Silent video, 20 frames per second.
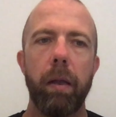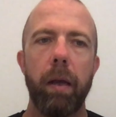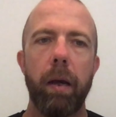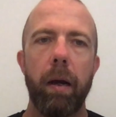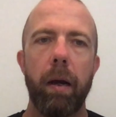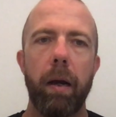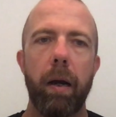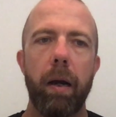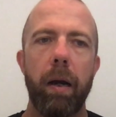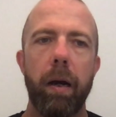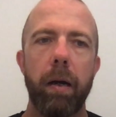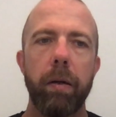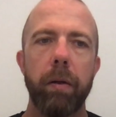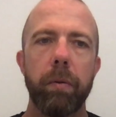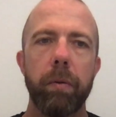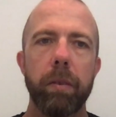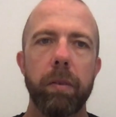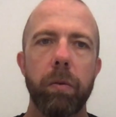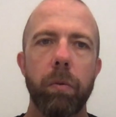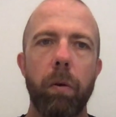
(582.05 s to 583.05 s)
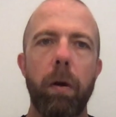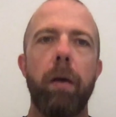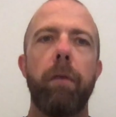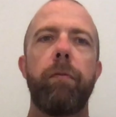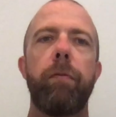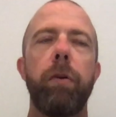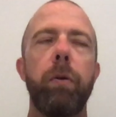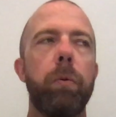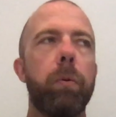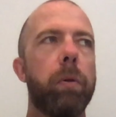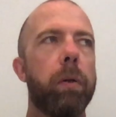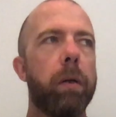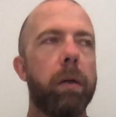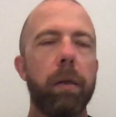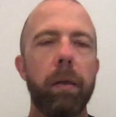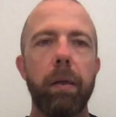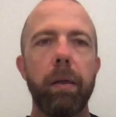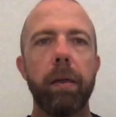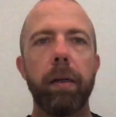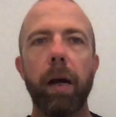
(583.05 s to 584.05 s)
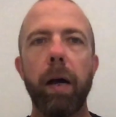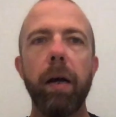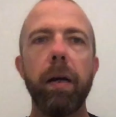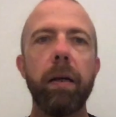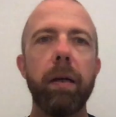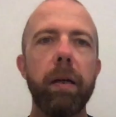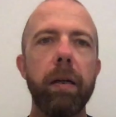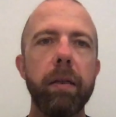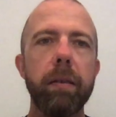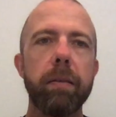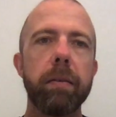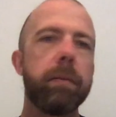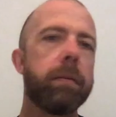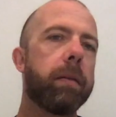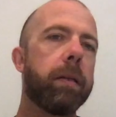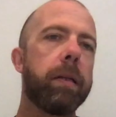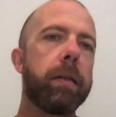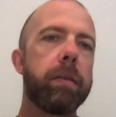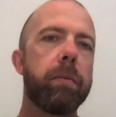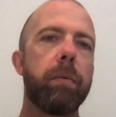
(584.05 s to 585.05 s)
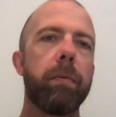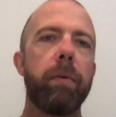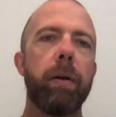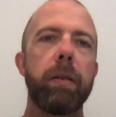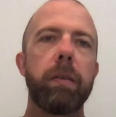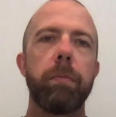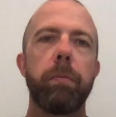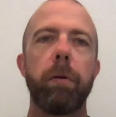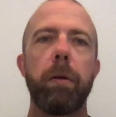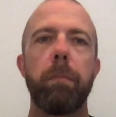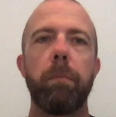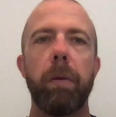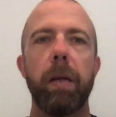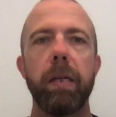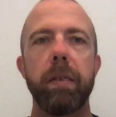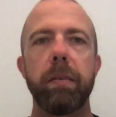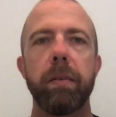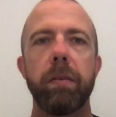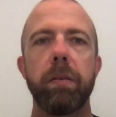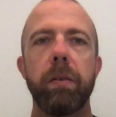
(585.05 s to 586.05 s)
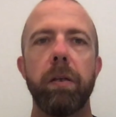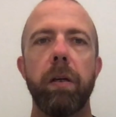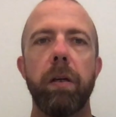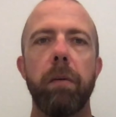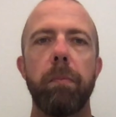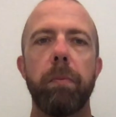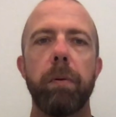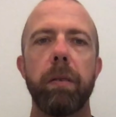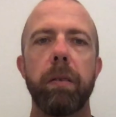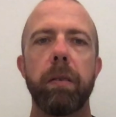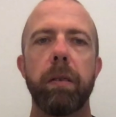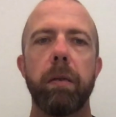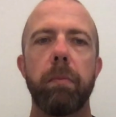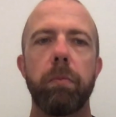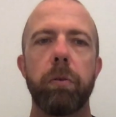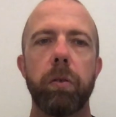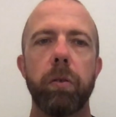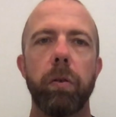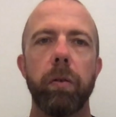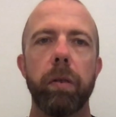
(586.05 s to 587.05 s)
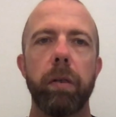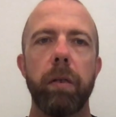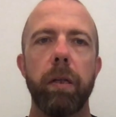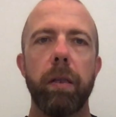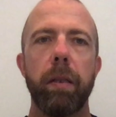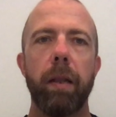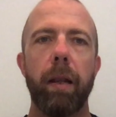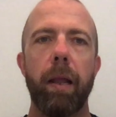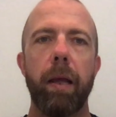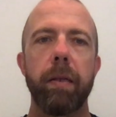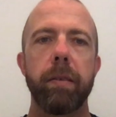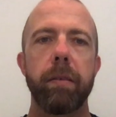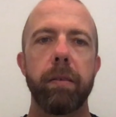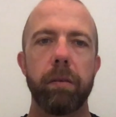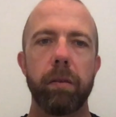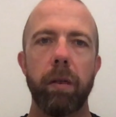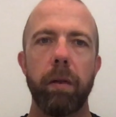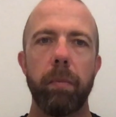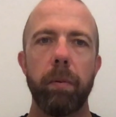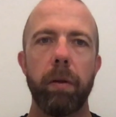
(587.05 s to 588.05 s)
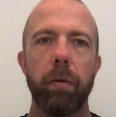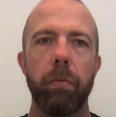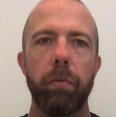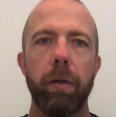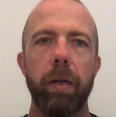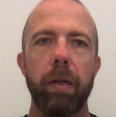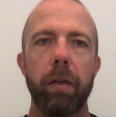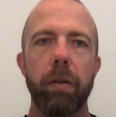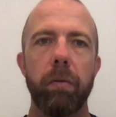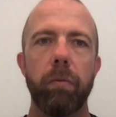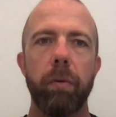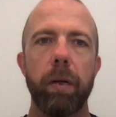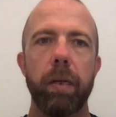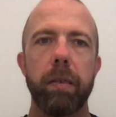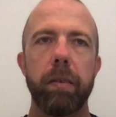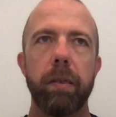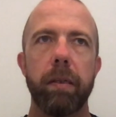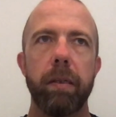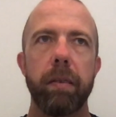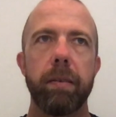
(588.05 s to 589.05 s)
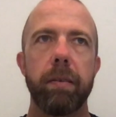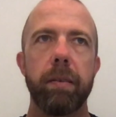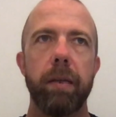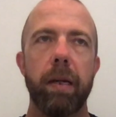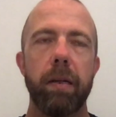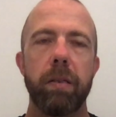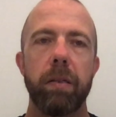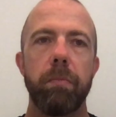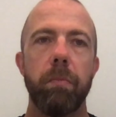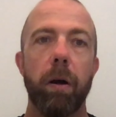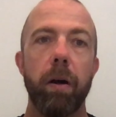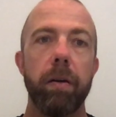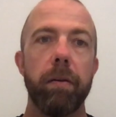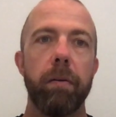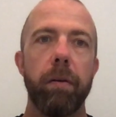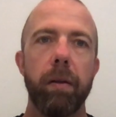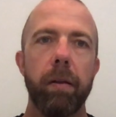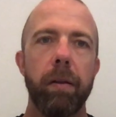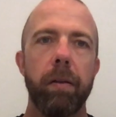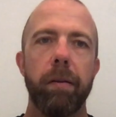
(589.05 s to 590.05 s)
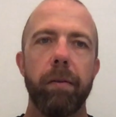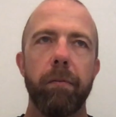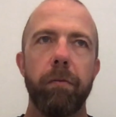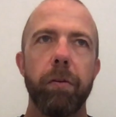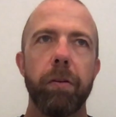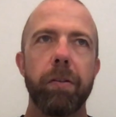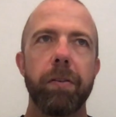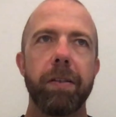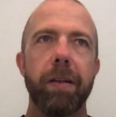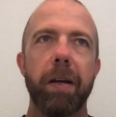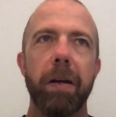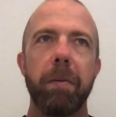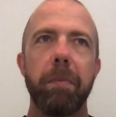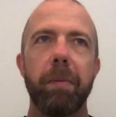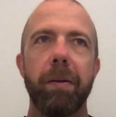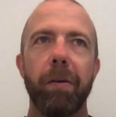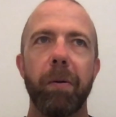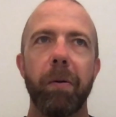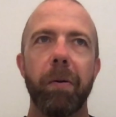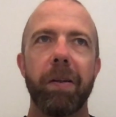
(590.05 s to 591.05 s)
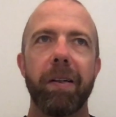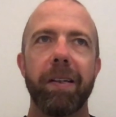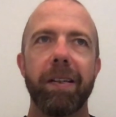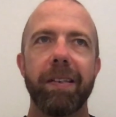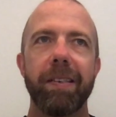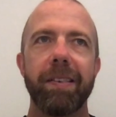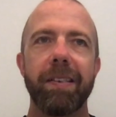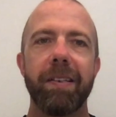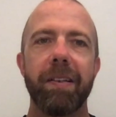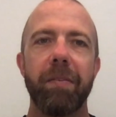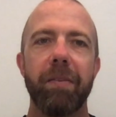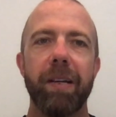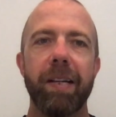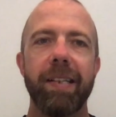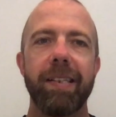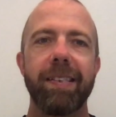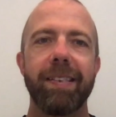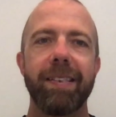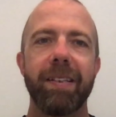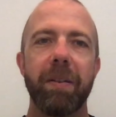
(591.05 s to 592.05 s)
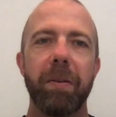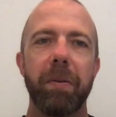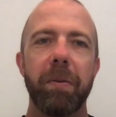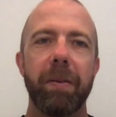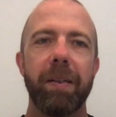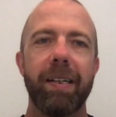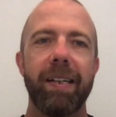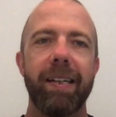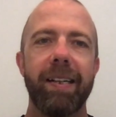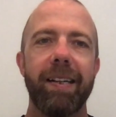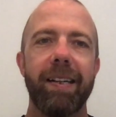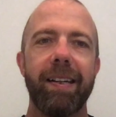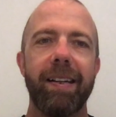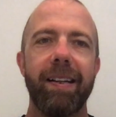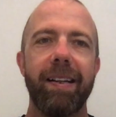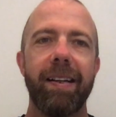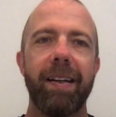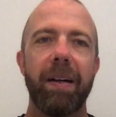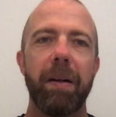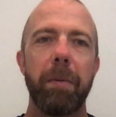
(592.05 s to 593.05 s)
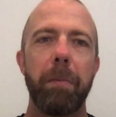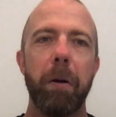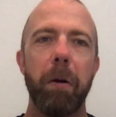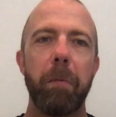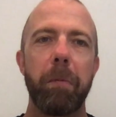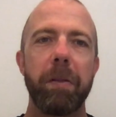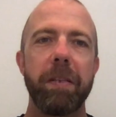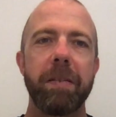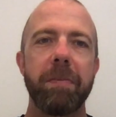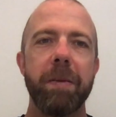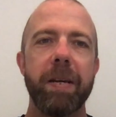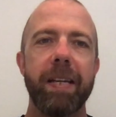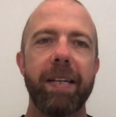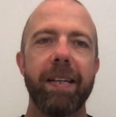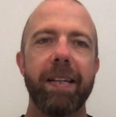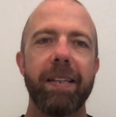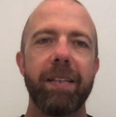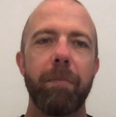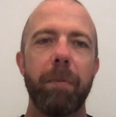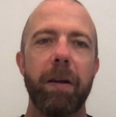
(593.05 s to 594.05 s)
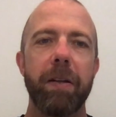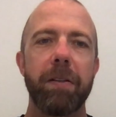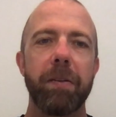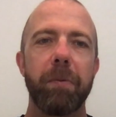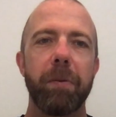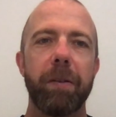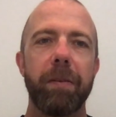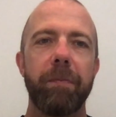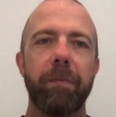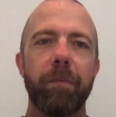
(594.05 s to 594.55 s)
I know there's quite a few guidelines and things that we've had to put in place this year, but I'm sure that nonetheless it's going to be a really good race, and it's actually my first time organising the race, so I'm hoping to make it a special one.